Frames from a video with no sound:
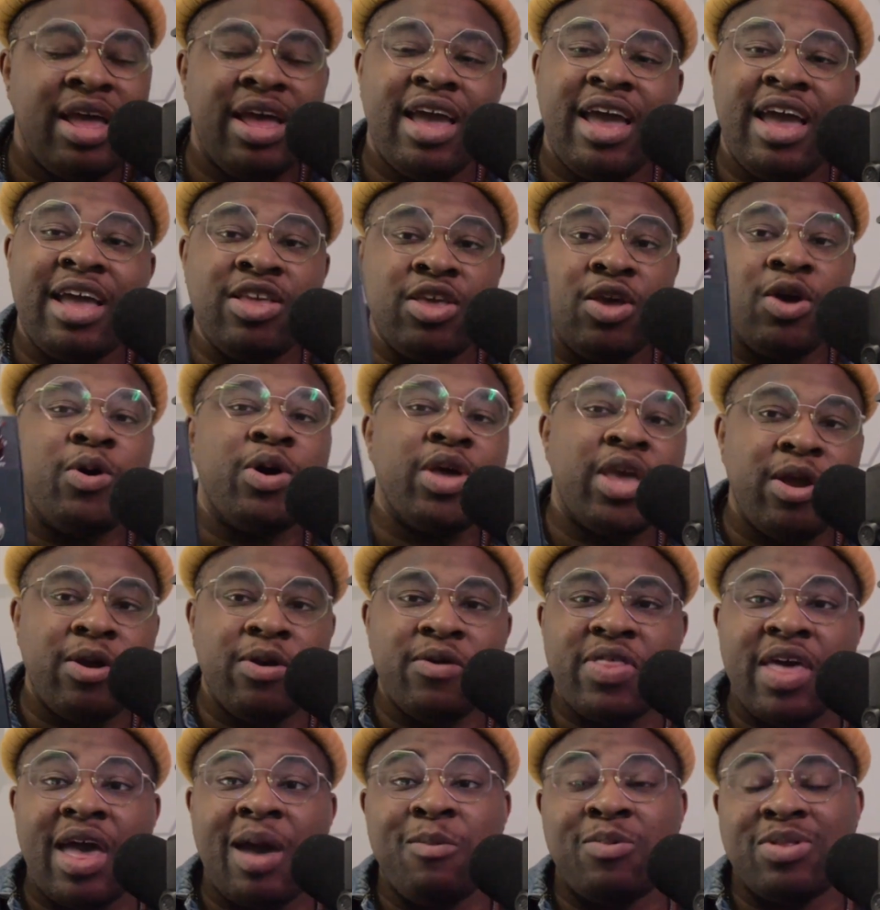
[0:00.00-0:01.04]
And you'll hear
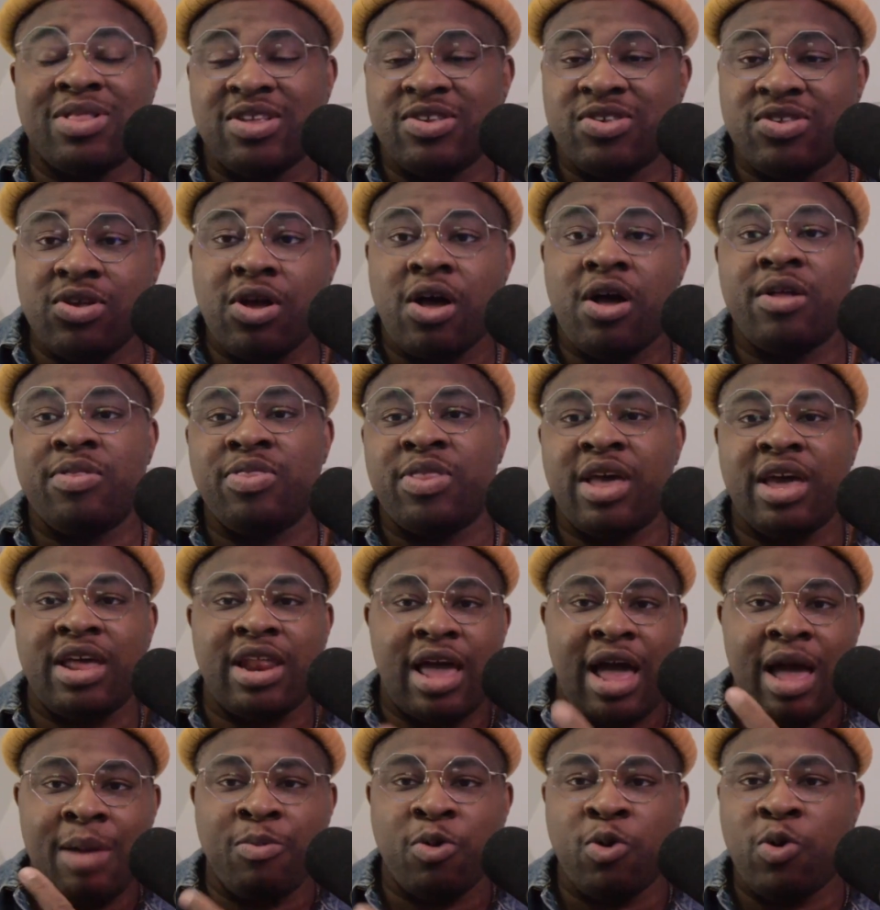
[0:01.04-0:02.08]
that with the song that
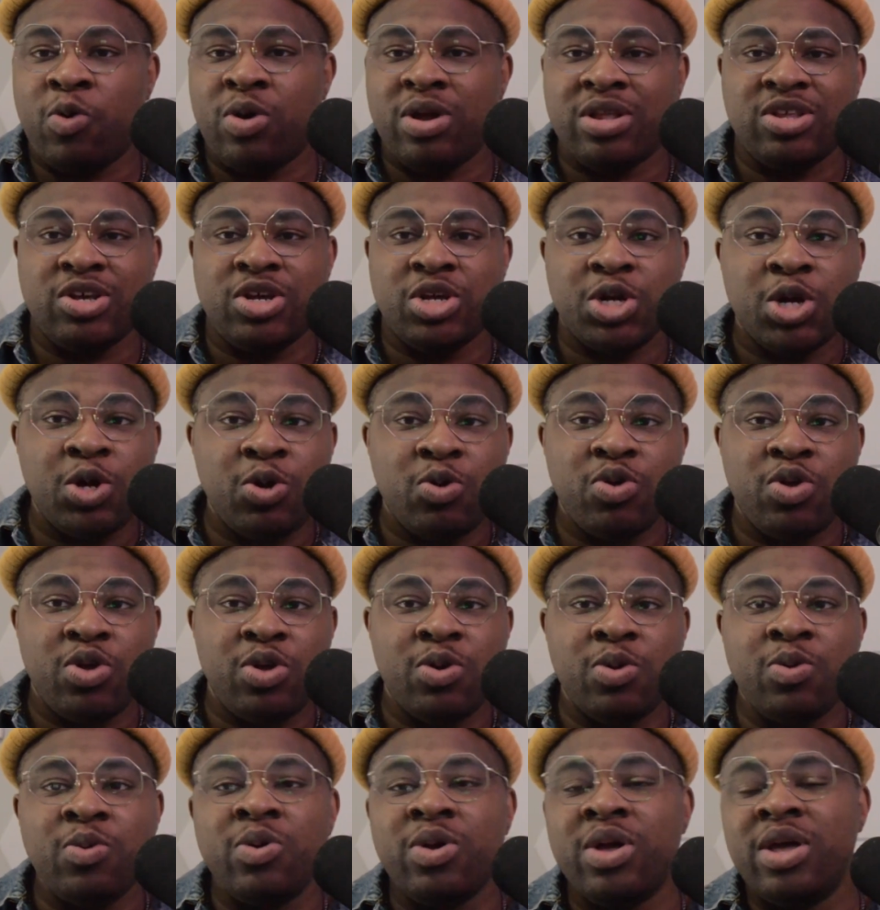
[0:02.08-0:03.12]
I'm going to show
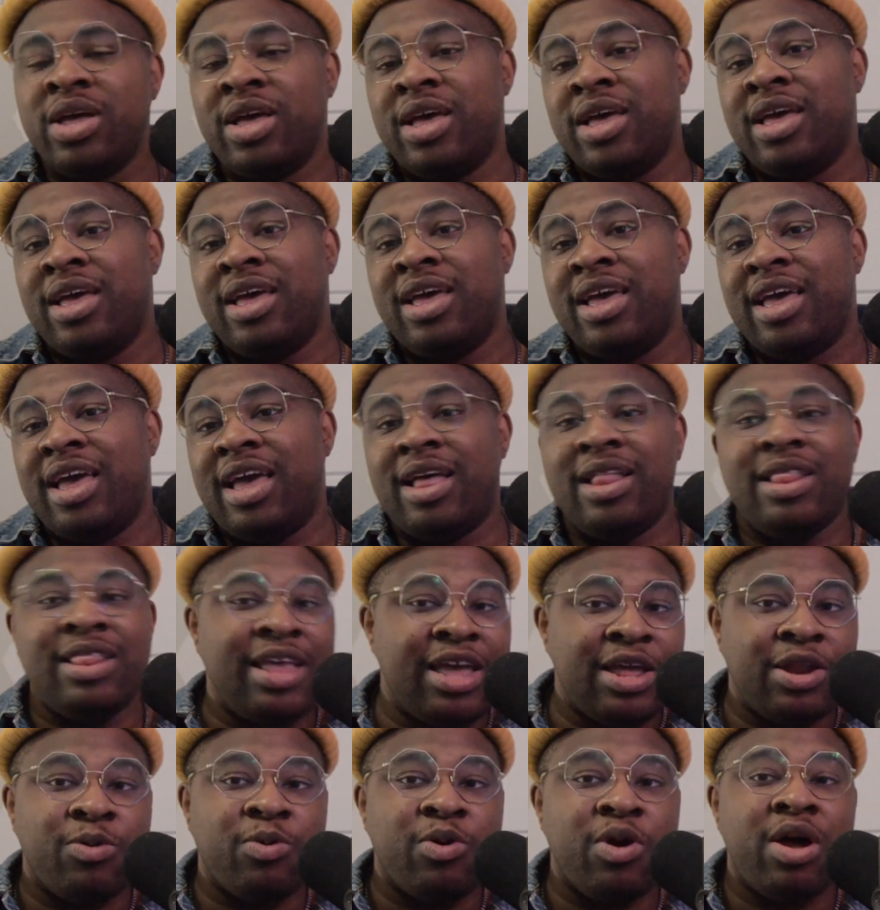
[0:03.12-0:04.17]
you
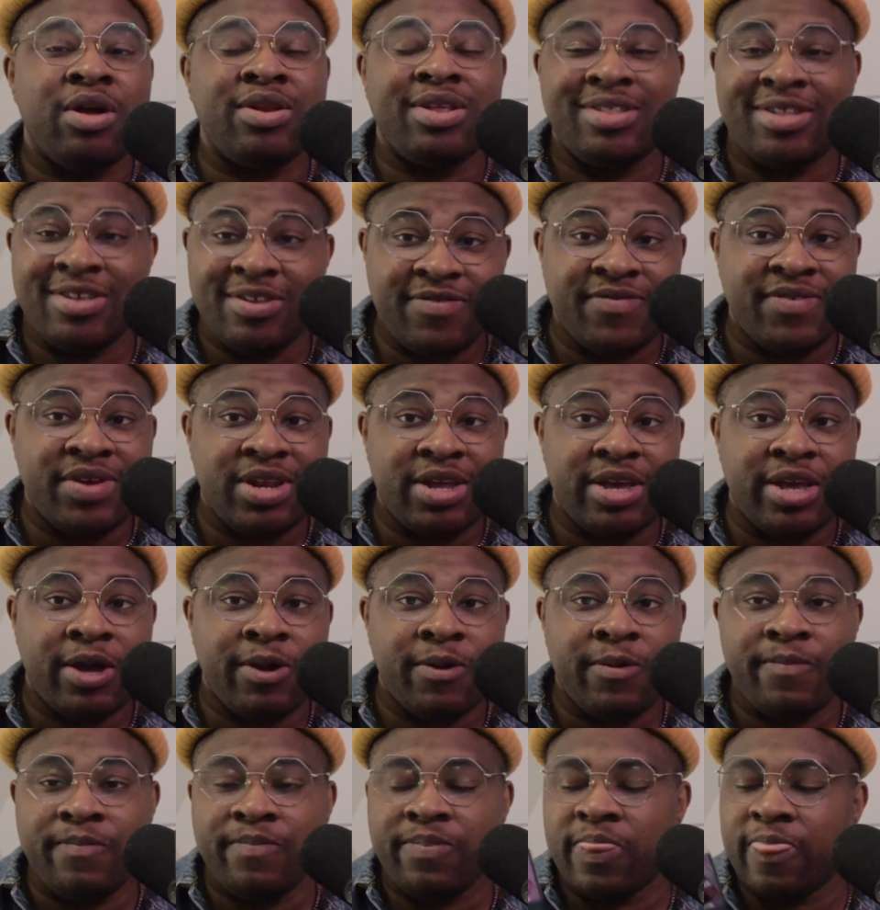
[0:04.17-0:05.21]
later on in this video.
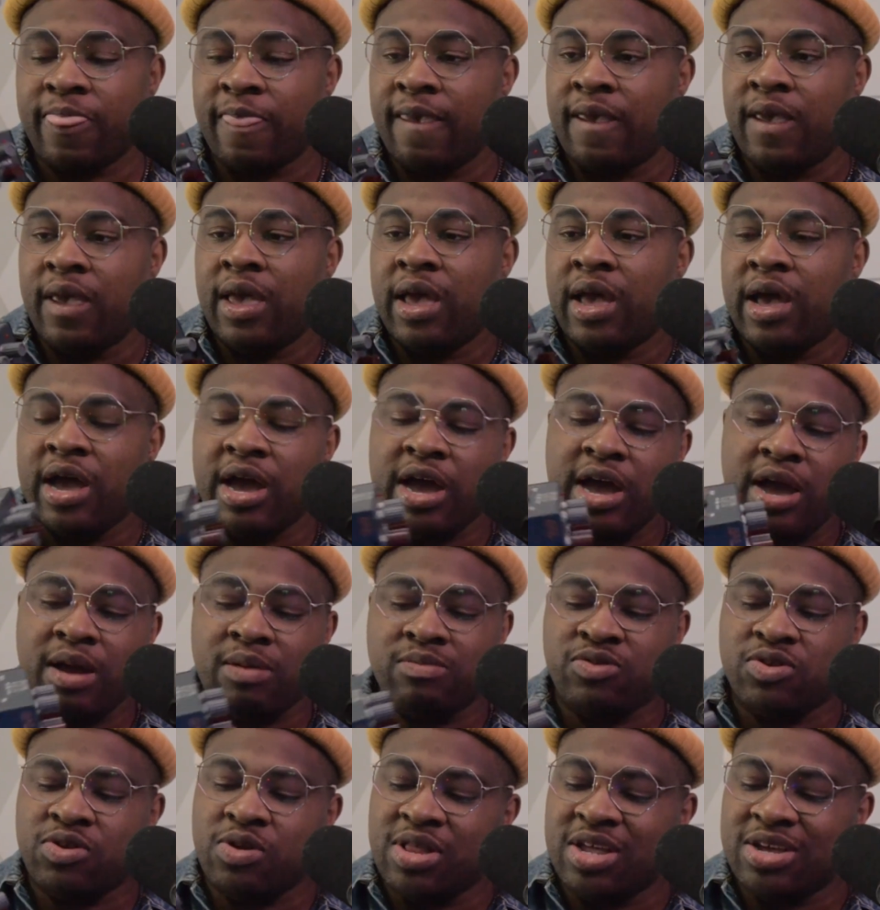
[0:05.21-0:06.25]

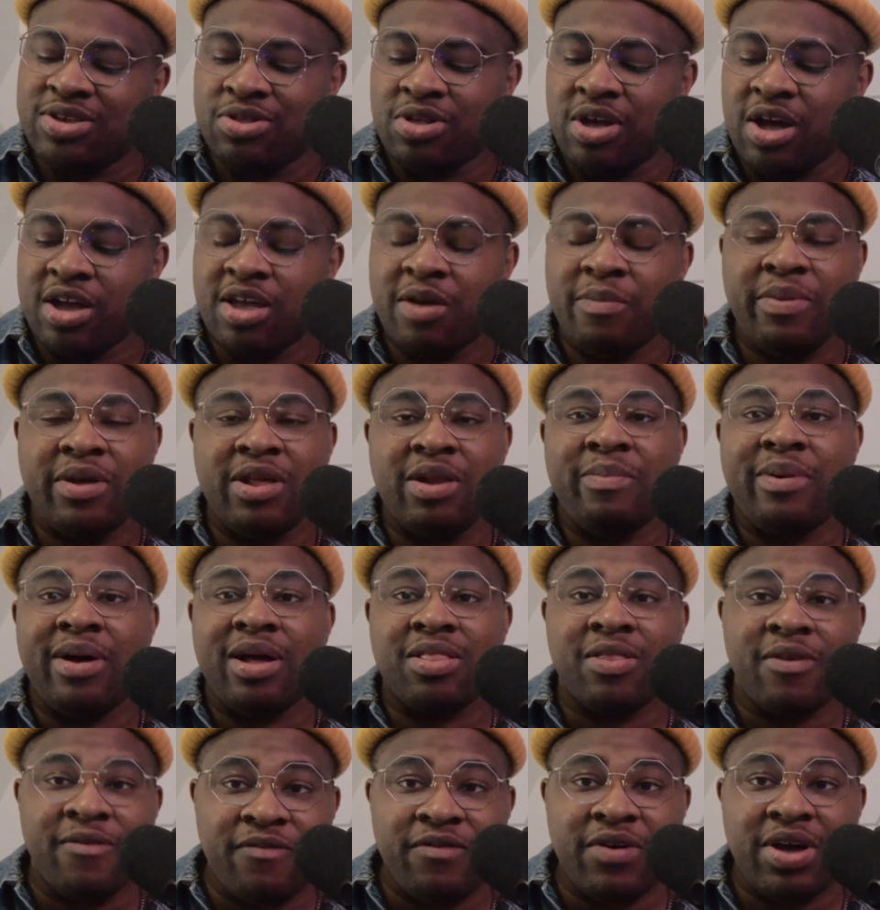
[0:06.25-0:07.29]
So let's talk a bit about
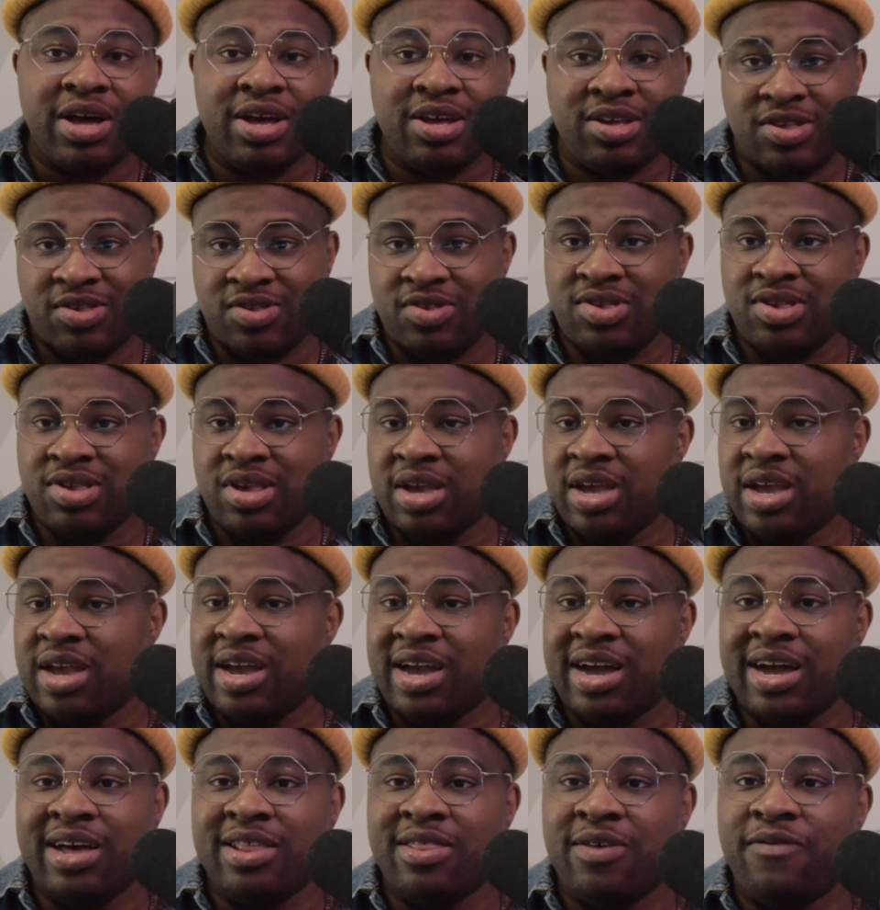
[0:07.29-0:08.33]
the fuzz.
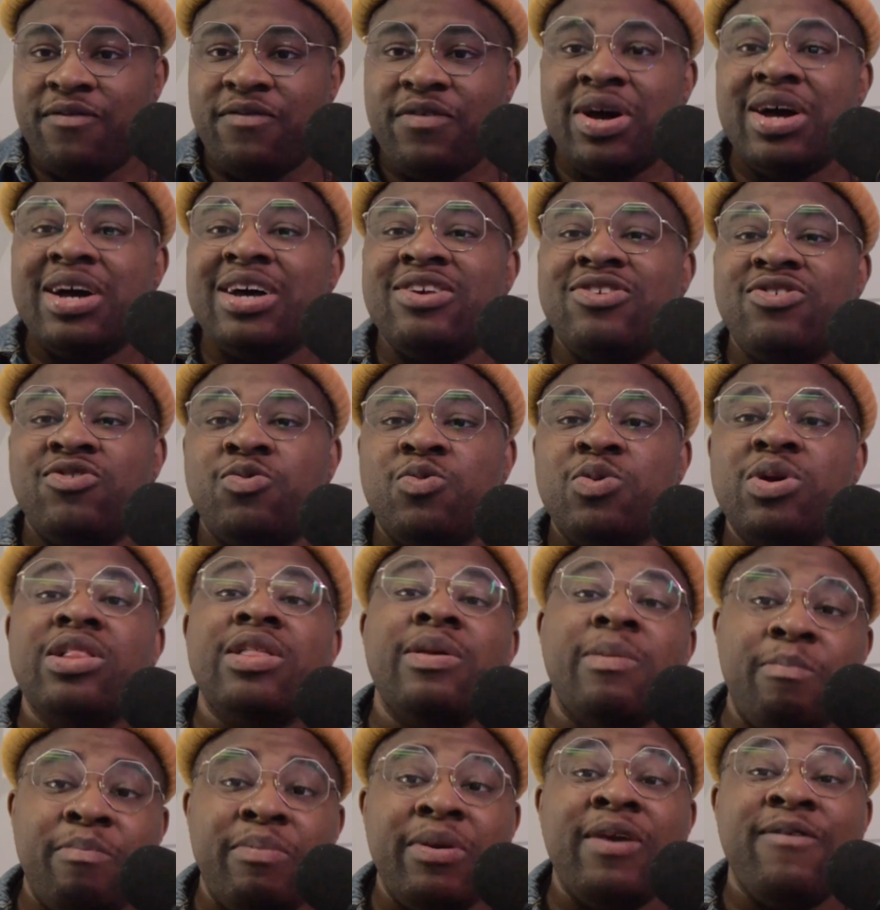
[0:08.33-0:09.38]
The fuzz really
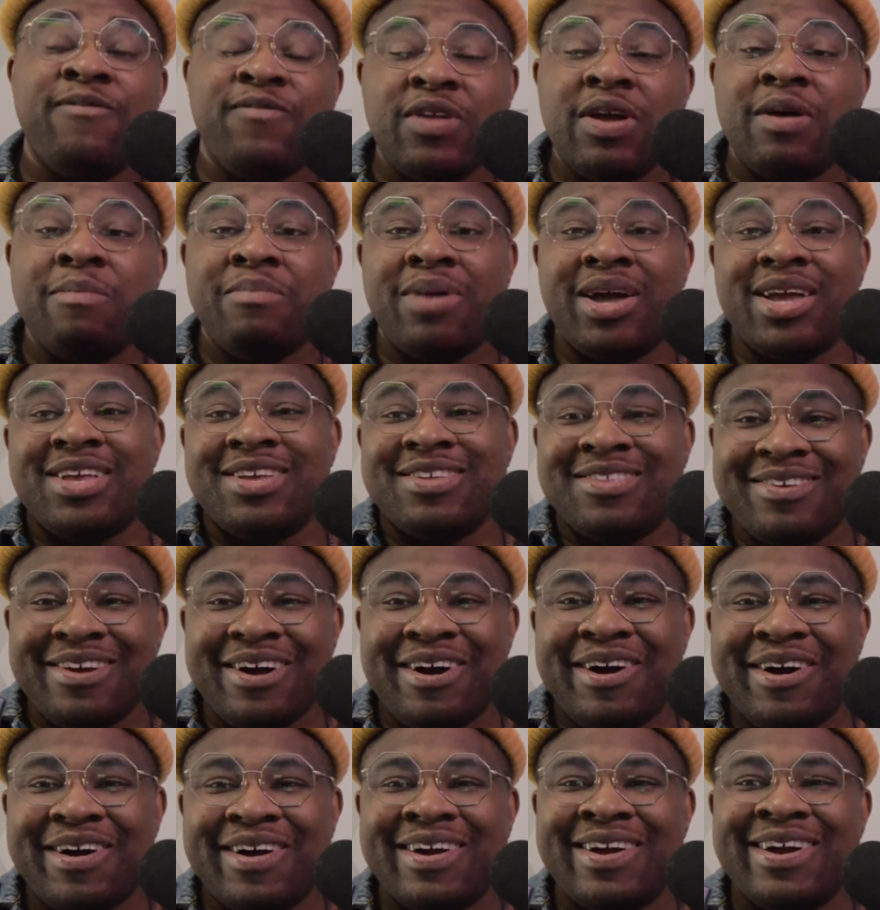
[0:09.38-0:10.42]
beefed up my
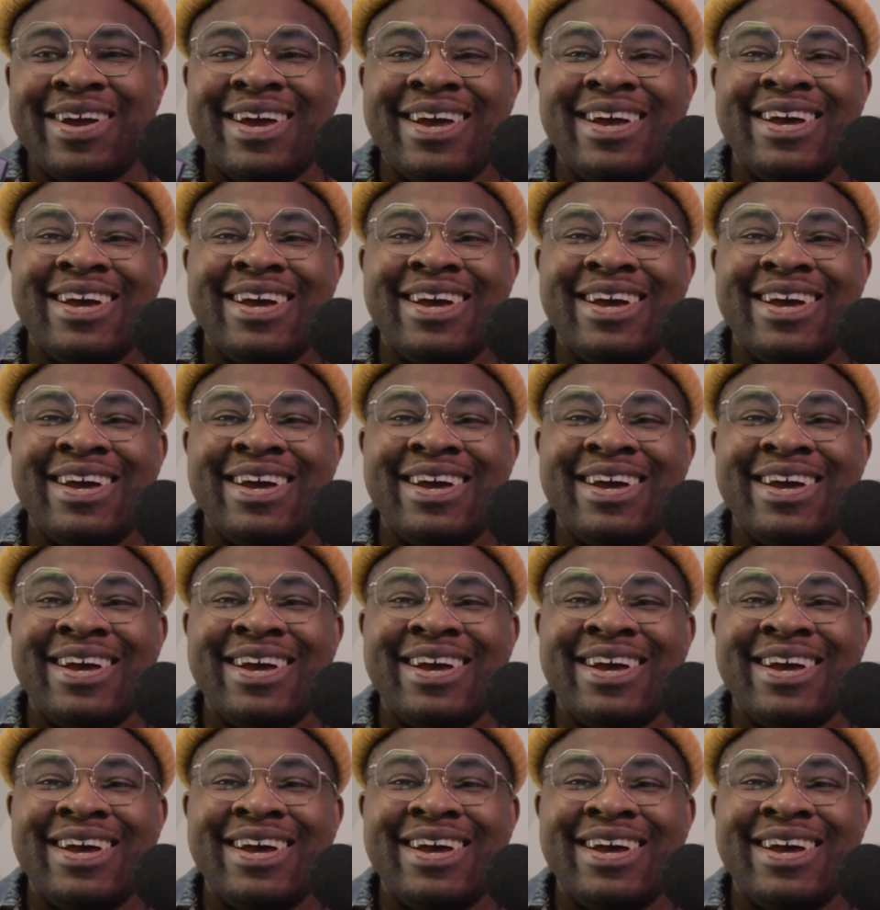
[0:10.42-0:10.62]
guitar.